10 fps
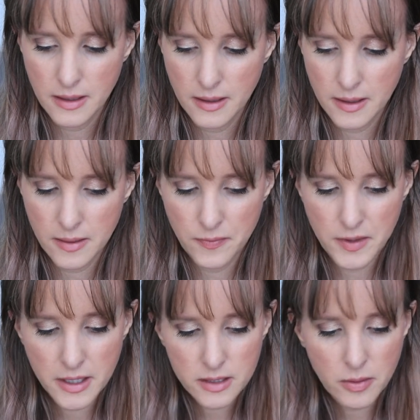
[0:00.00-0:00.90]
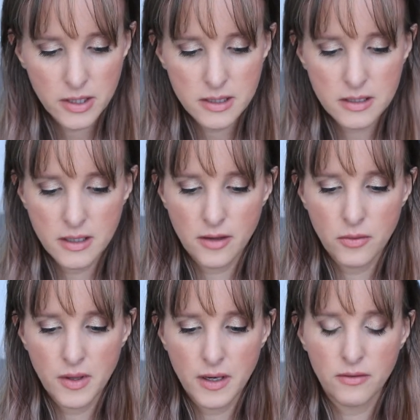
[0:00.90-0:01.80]
The next product is another
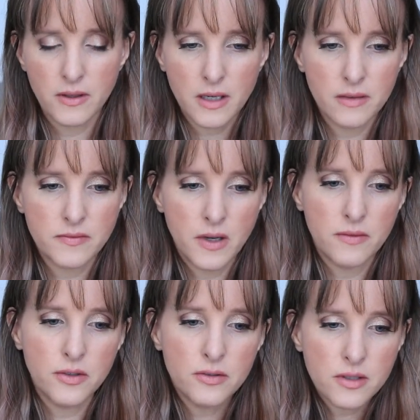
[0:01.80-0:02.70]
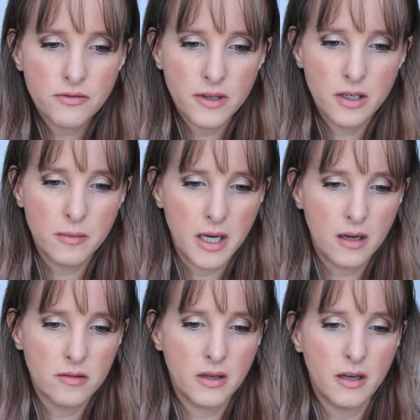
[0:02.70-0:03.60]
one that I feel like I've used a fair
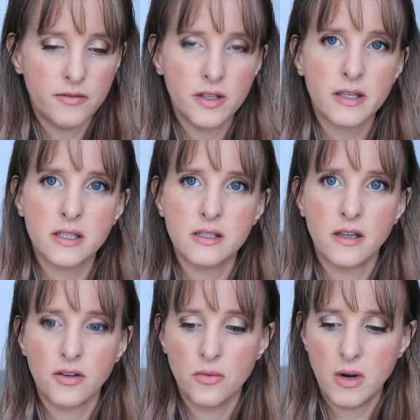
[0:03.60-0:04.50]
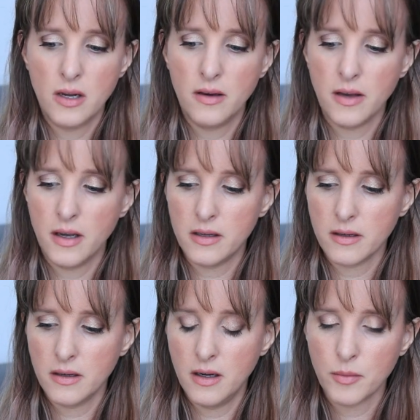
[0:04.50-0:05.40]
amount. I feel like it's another one
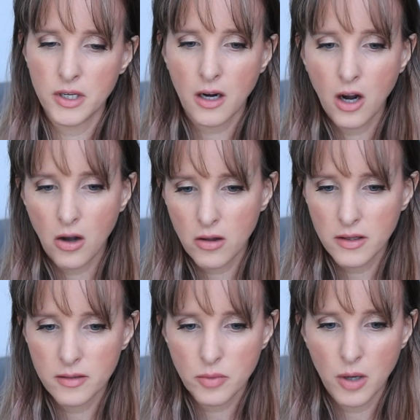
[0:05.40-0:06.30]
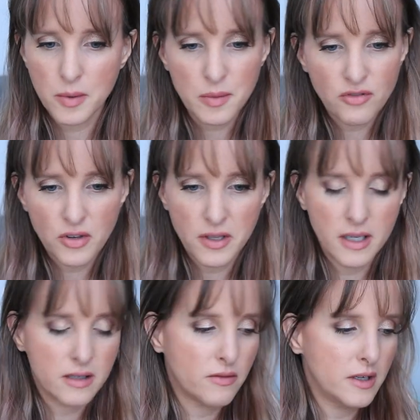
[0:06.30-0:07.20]
that I'm going to call it probably before the
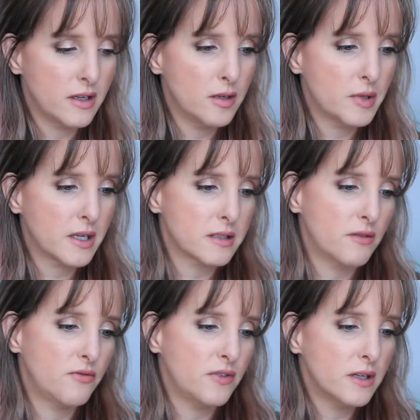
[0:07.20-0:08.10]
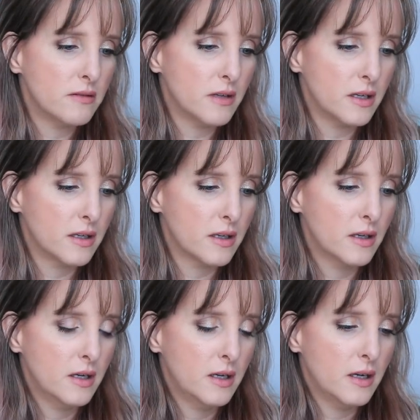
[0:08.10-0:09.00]
end of the year because I feel like,
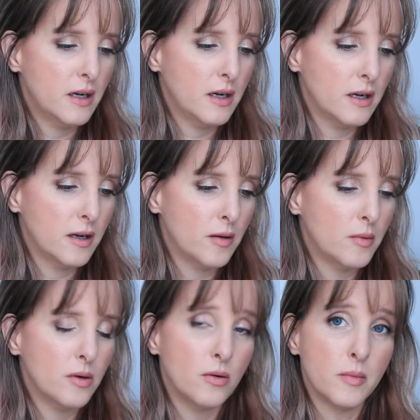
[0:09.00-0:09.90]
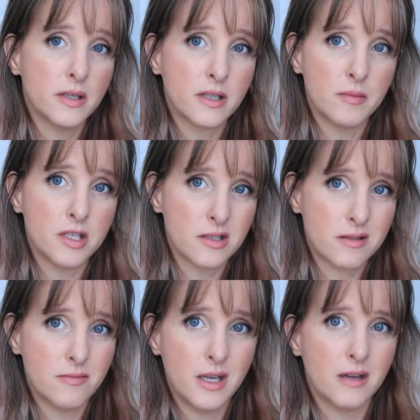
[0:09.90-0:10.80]
oh, my tummy
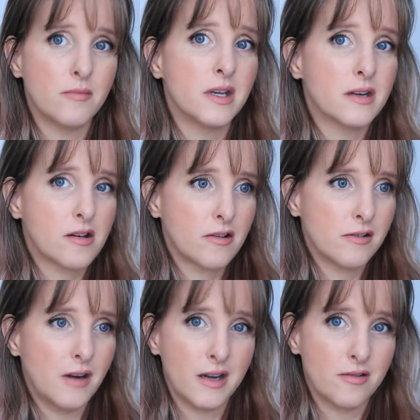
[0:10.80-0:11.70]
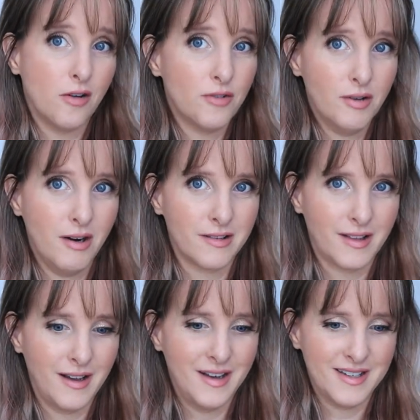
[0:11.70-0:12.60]
just made a gurgle. I don't know if you heard
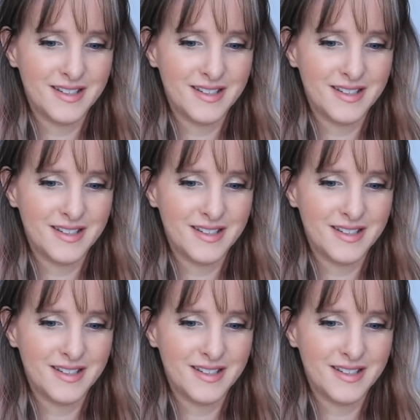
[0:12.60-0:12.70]
that.